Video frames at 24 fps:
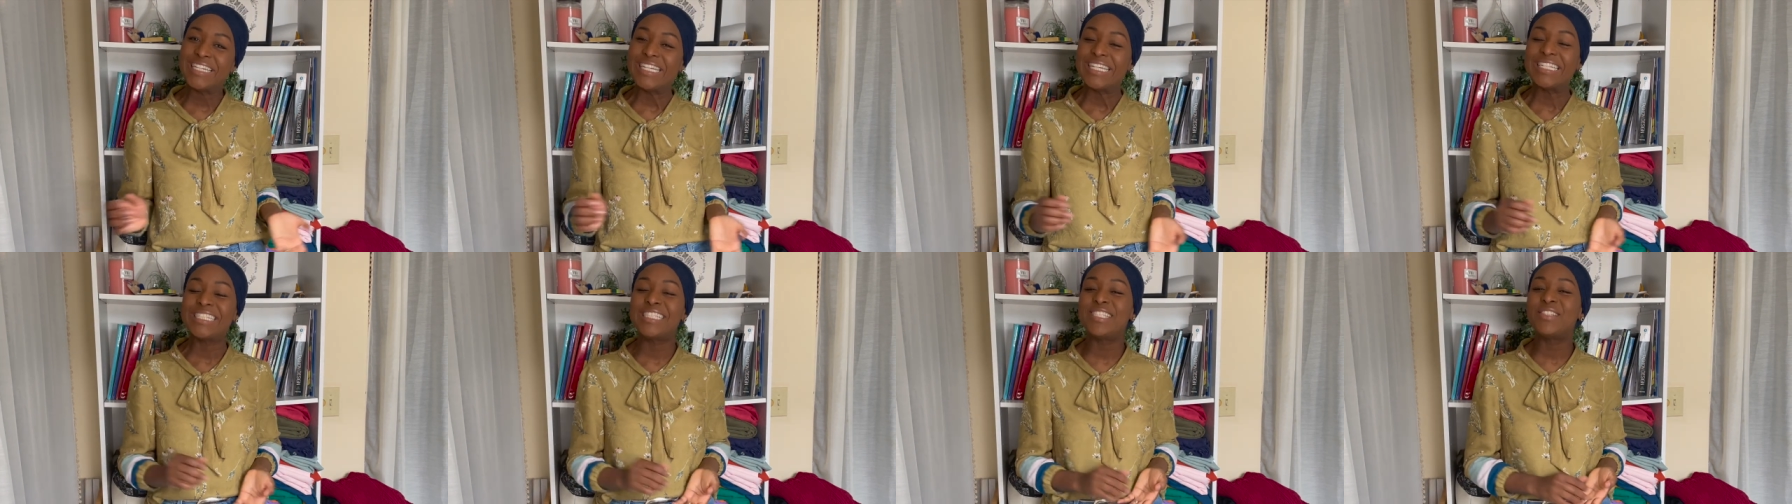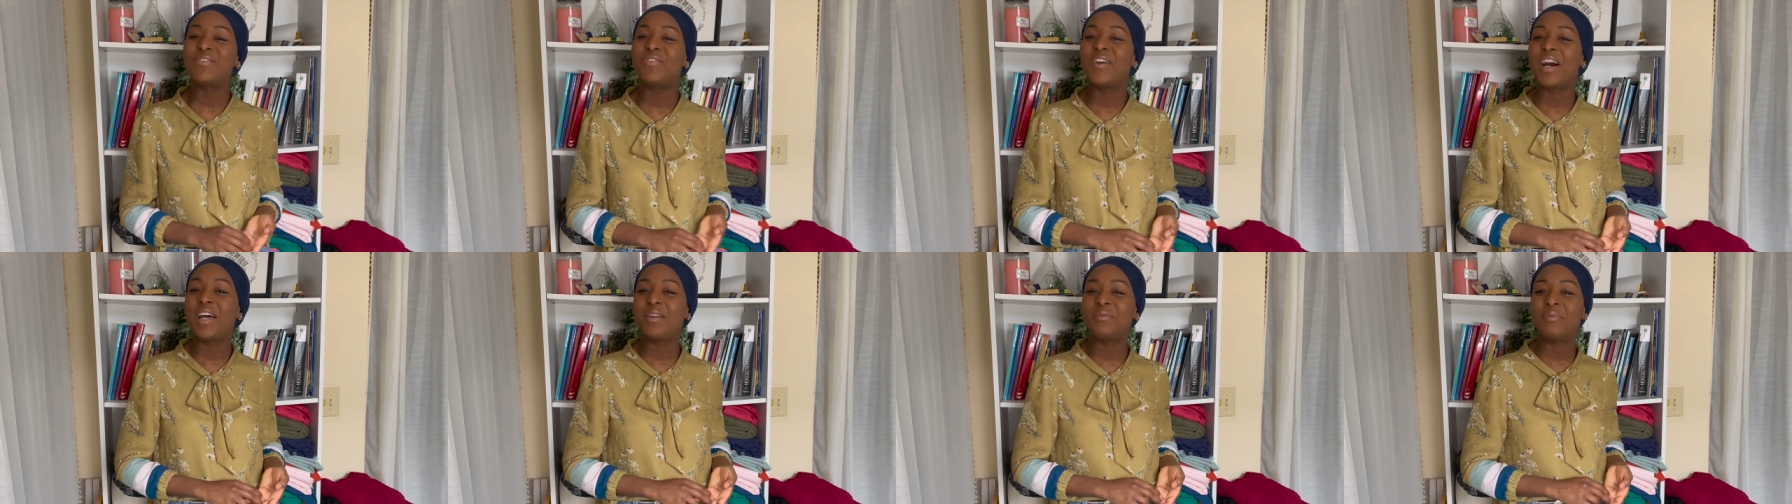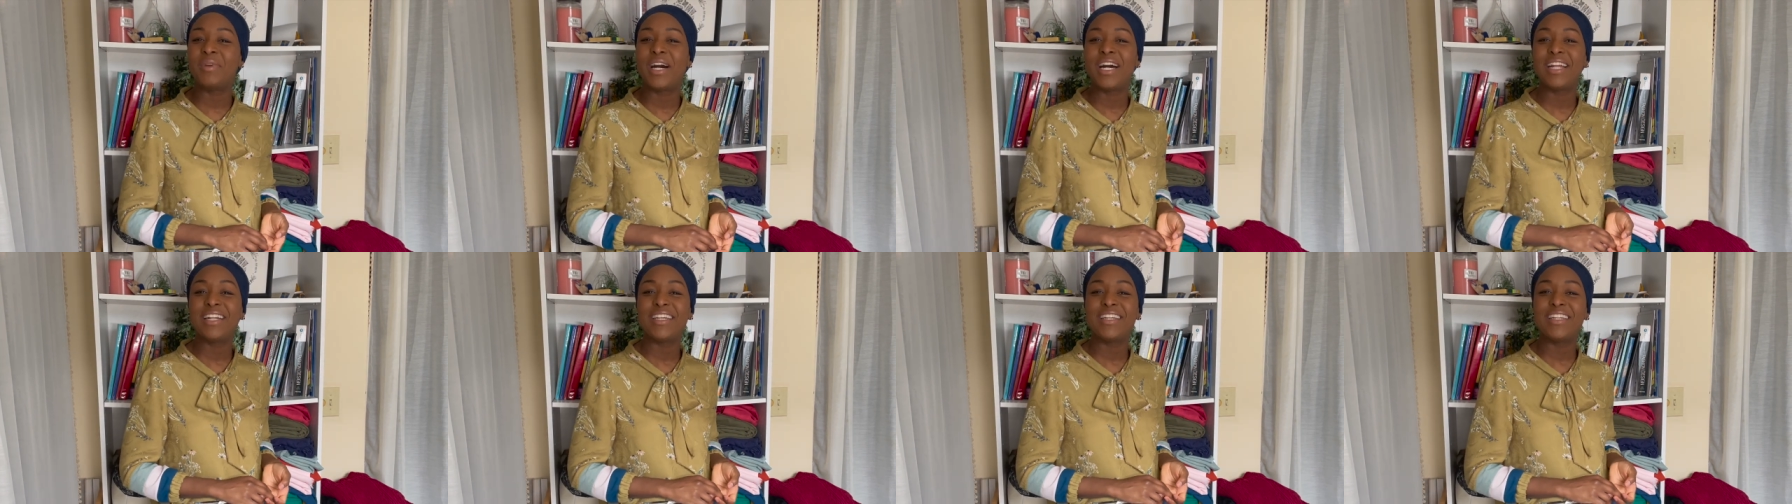It's
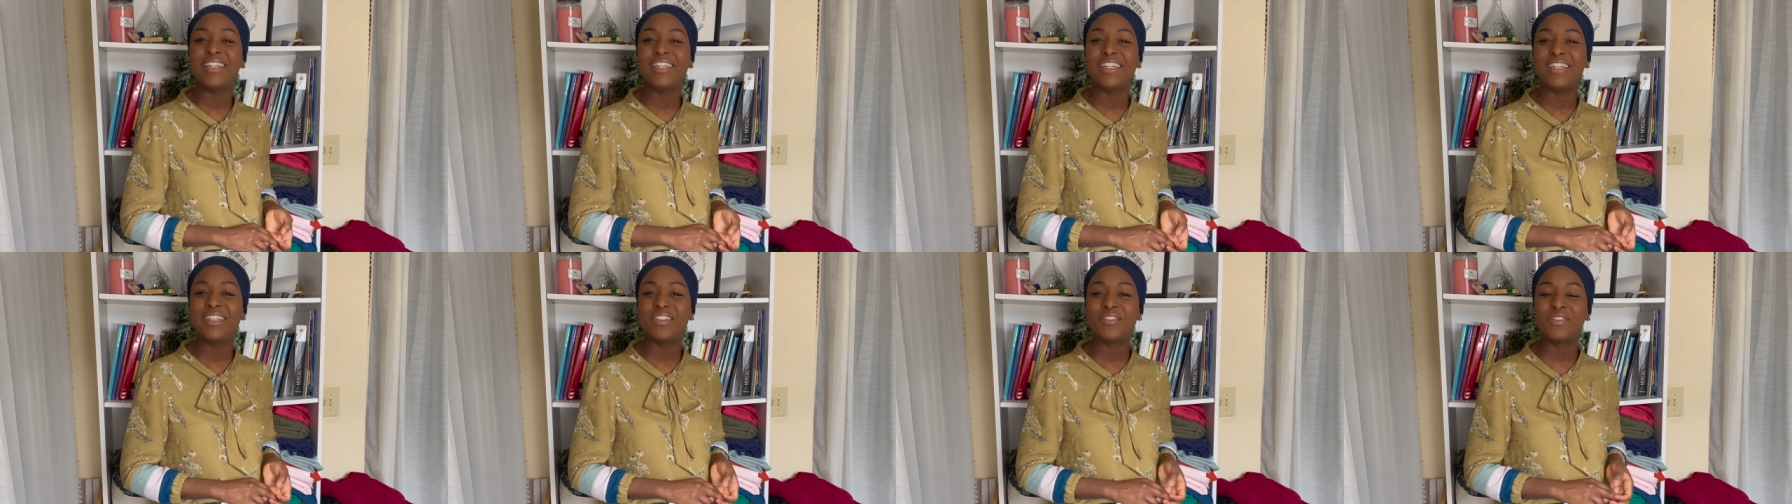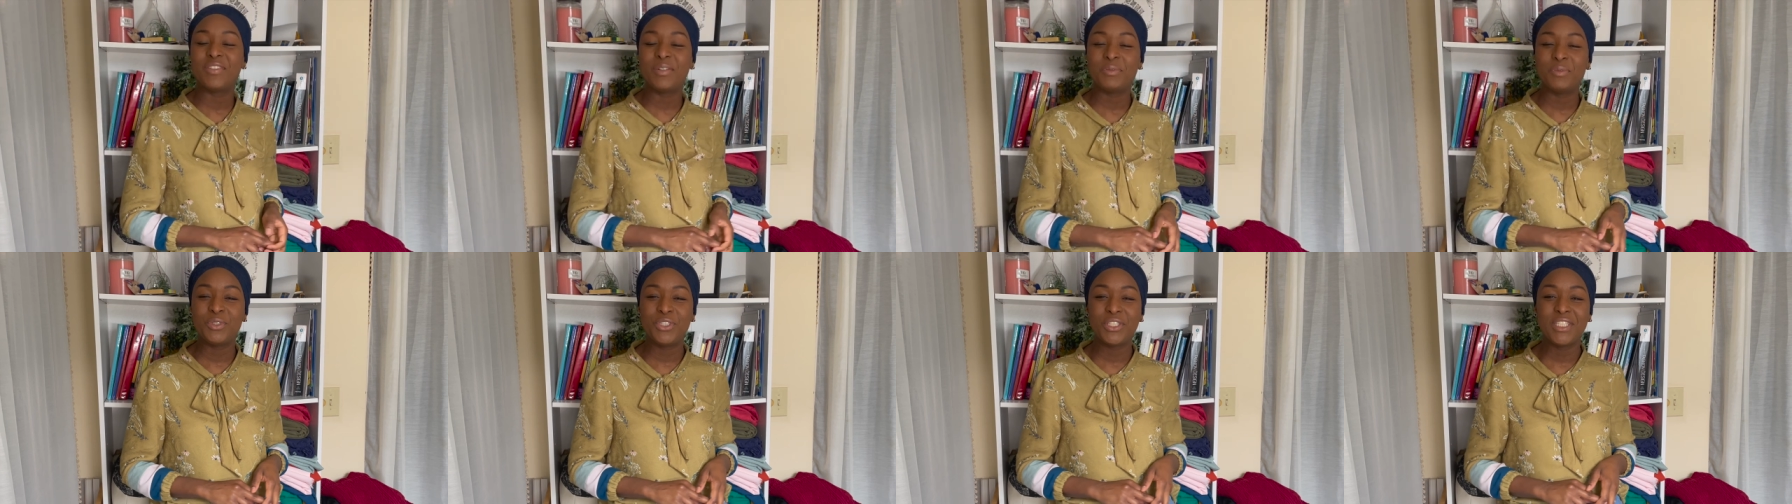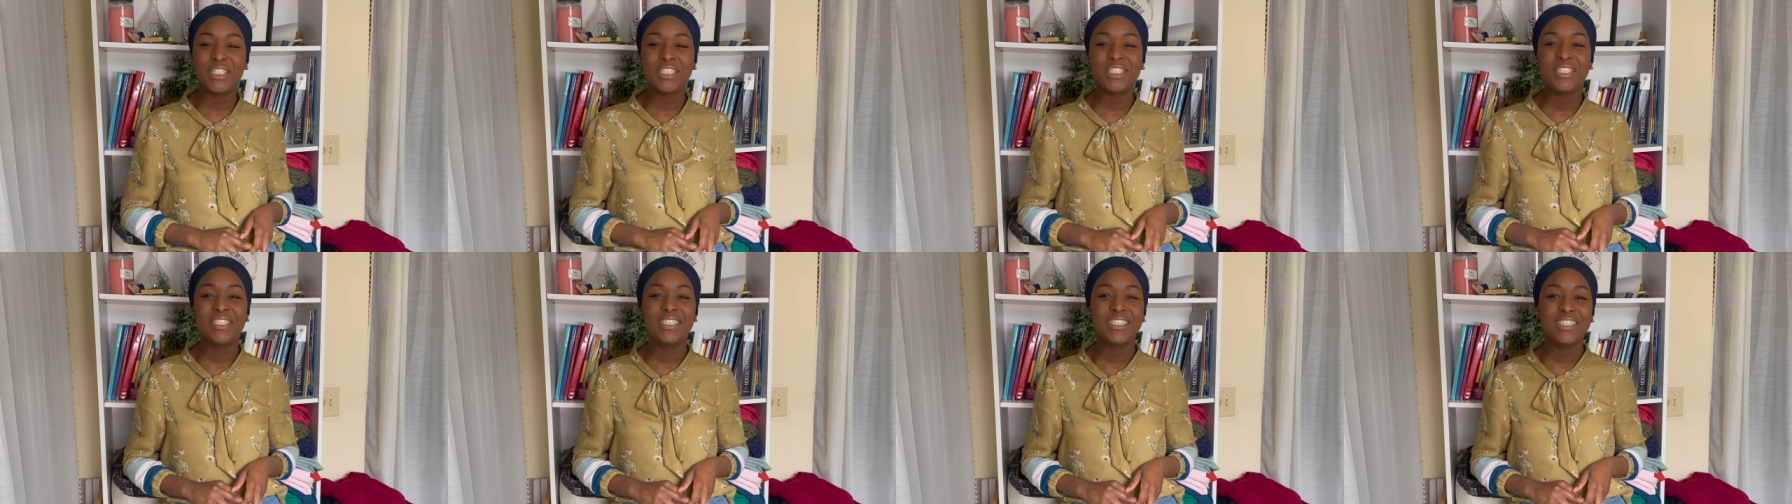Fatmata here from
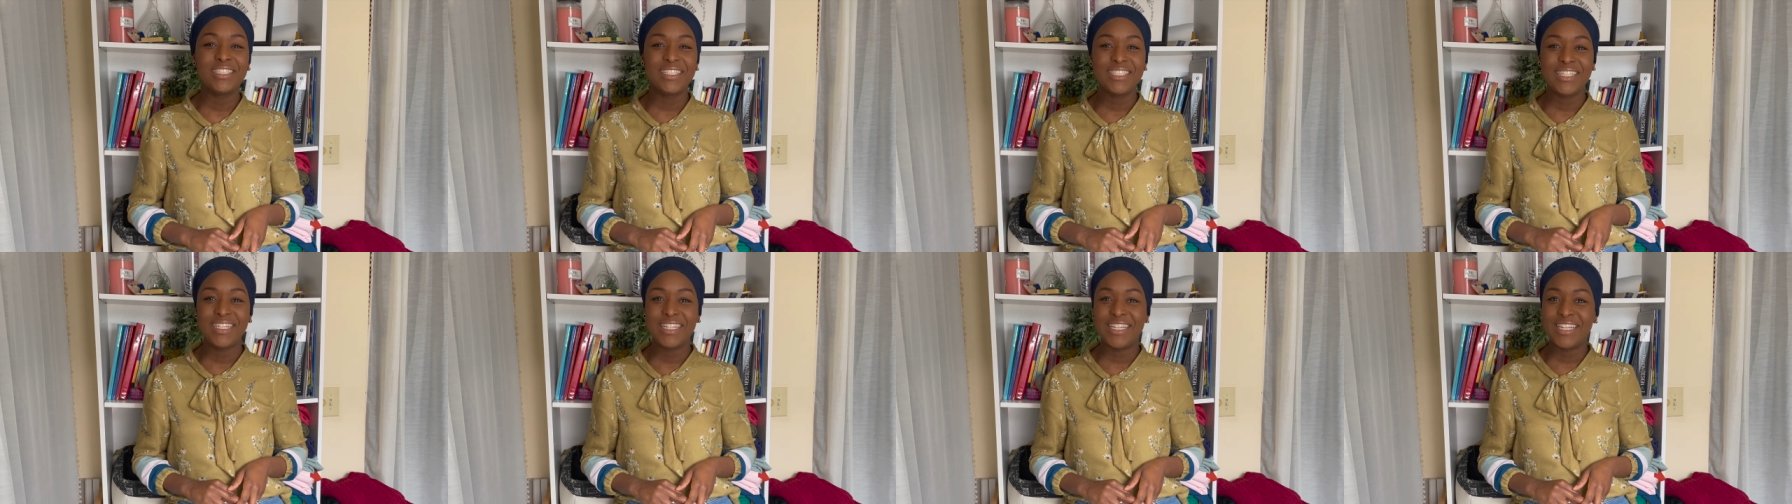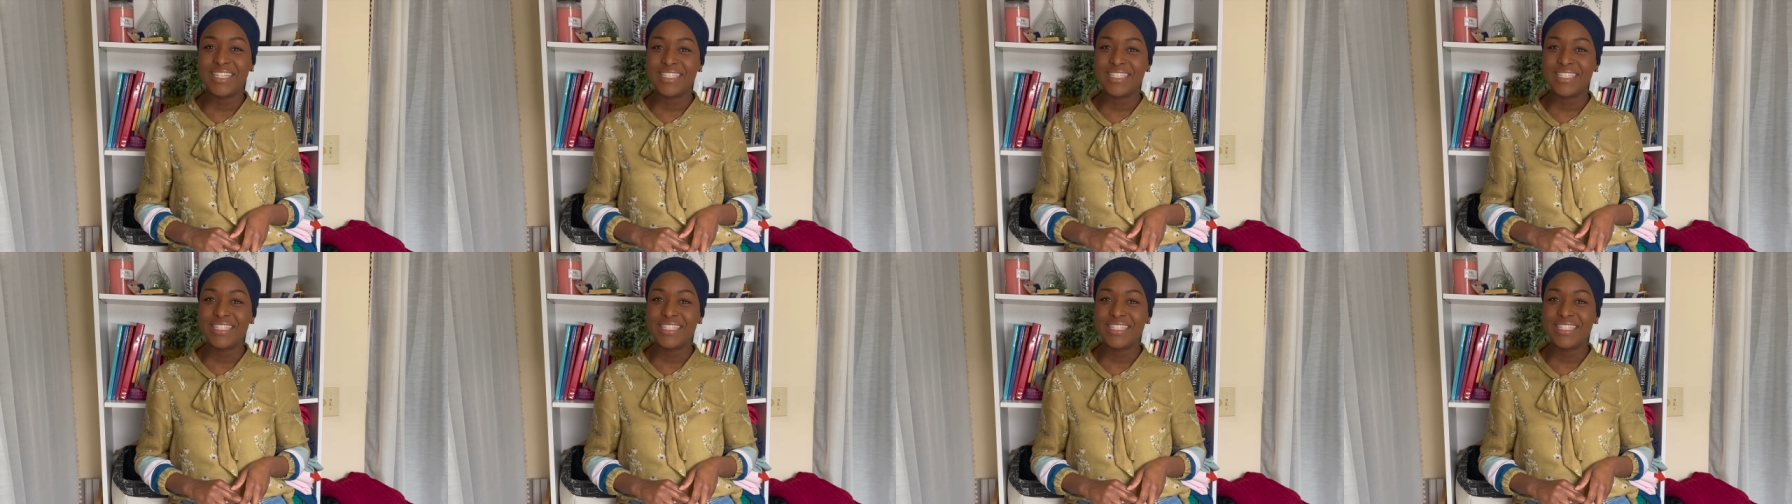Traditionally